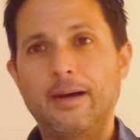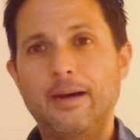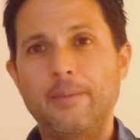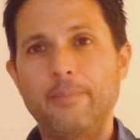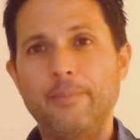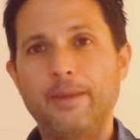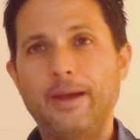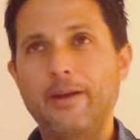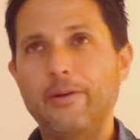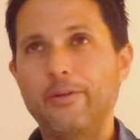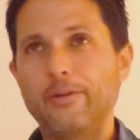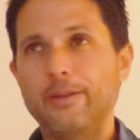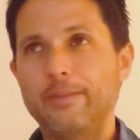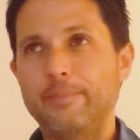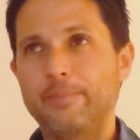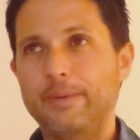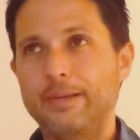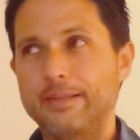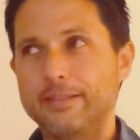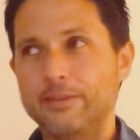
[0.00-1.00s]
Not
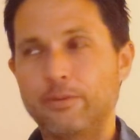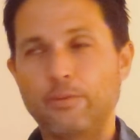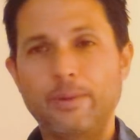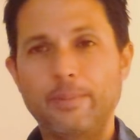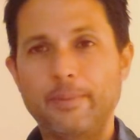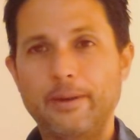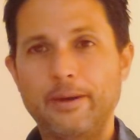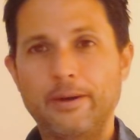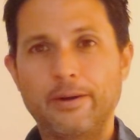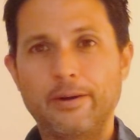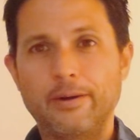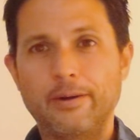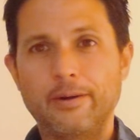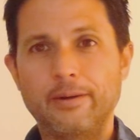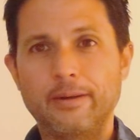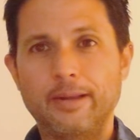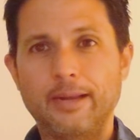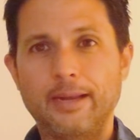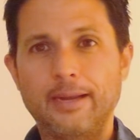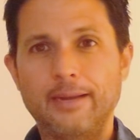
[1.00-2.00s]
only because the women
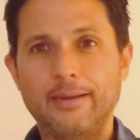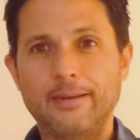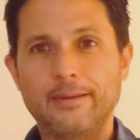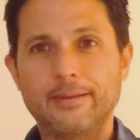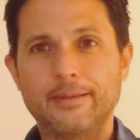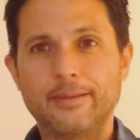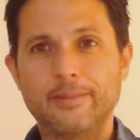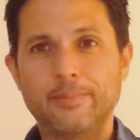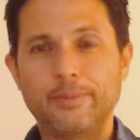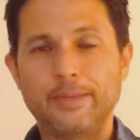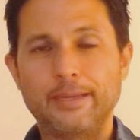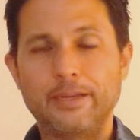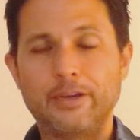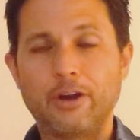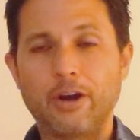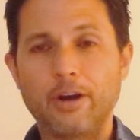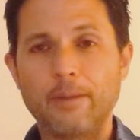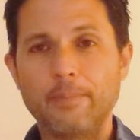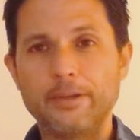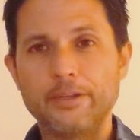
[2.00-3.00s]
are like complete
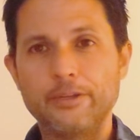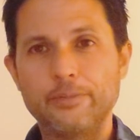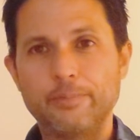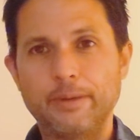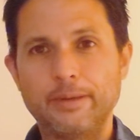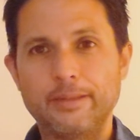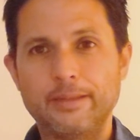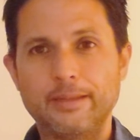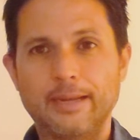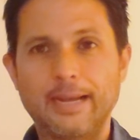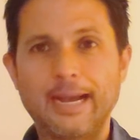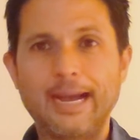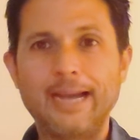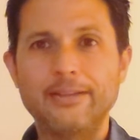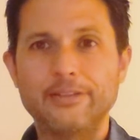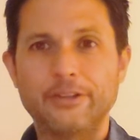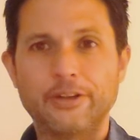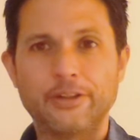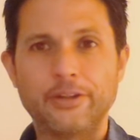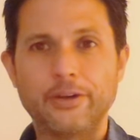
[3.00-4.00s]
garbage, but the
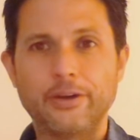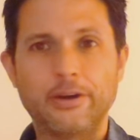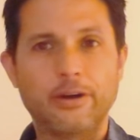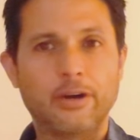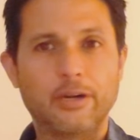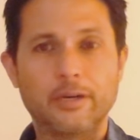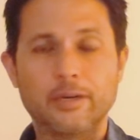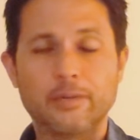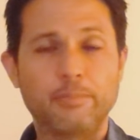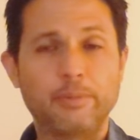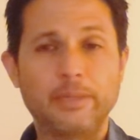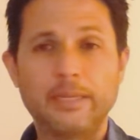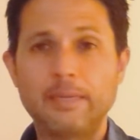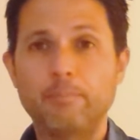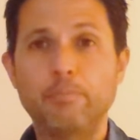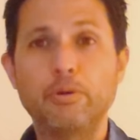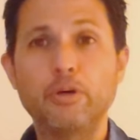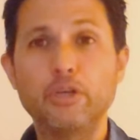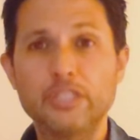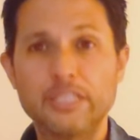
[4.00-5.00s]
guys on there are
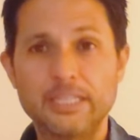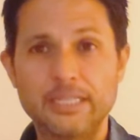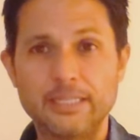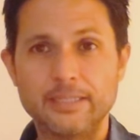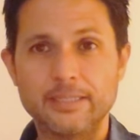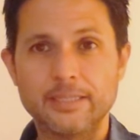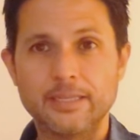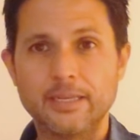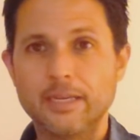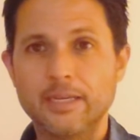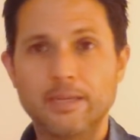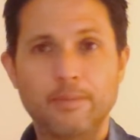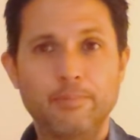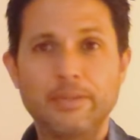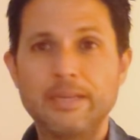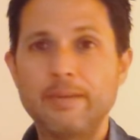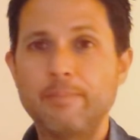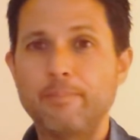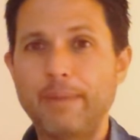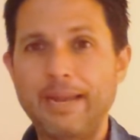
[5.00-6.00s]
complete pussies,
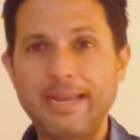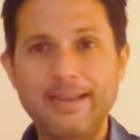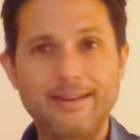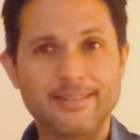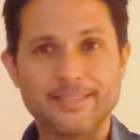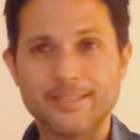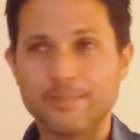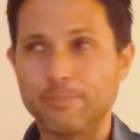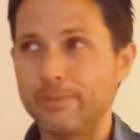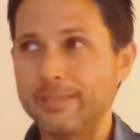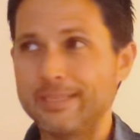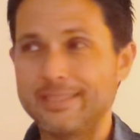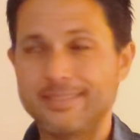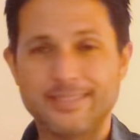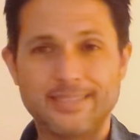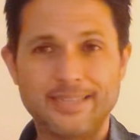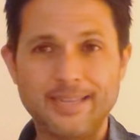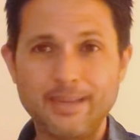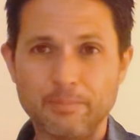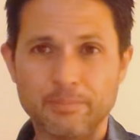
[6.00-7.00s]
complete betas, complete
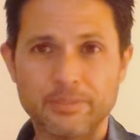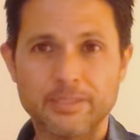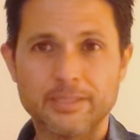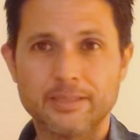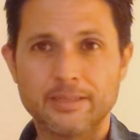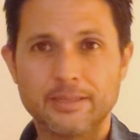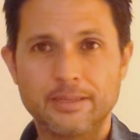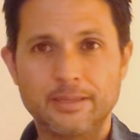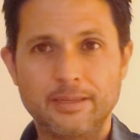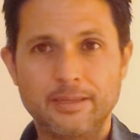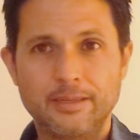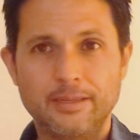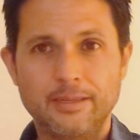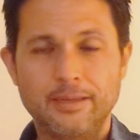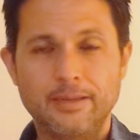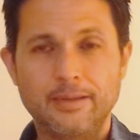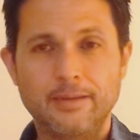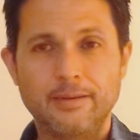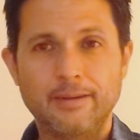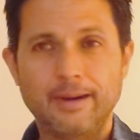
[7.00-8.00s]
simps,
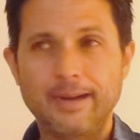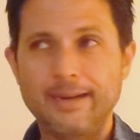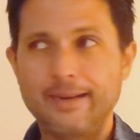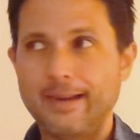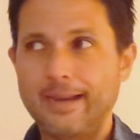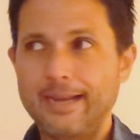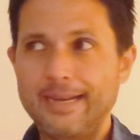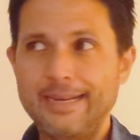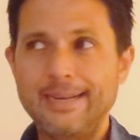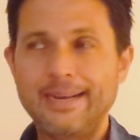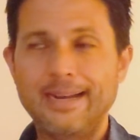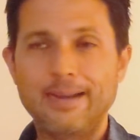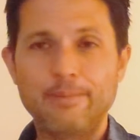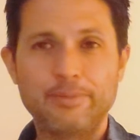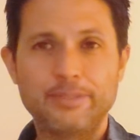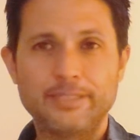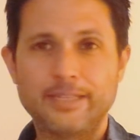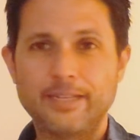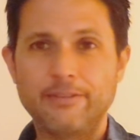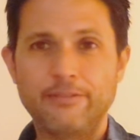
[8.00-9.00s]
right?
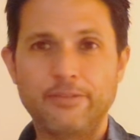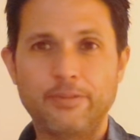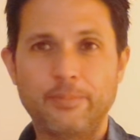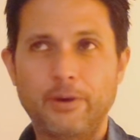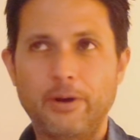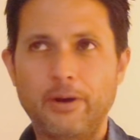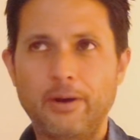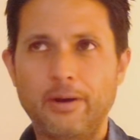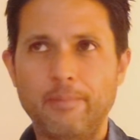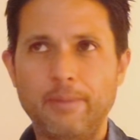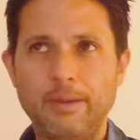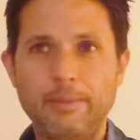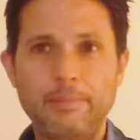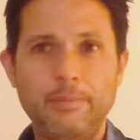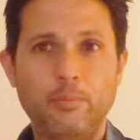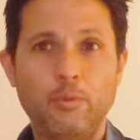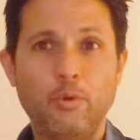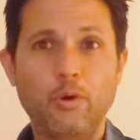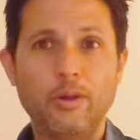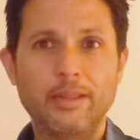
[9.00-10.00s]
99% of them are,
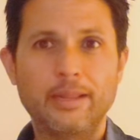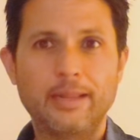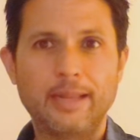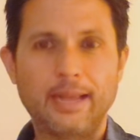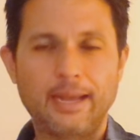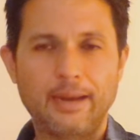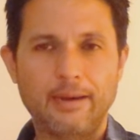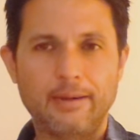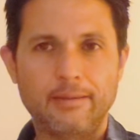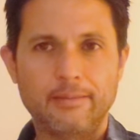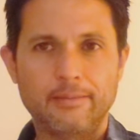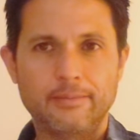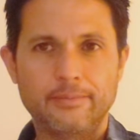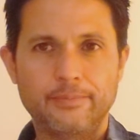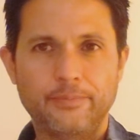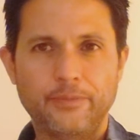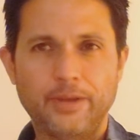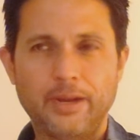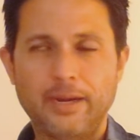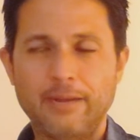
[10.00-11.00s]
maybe more than that.
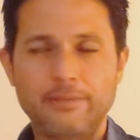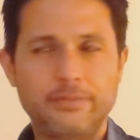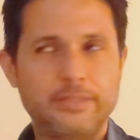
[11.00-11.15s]
Right?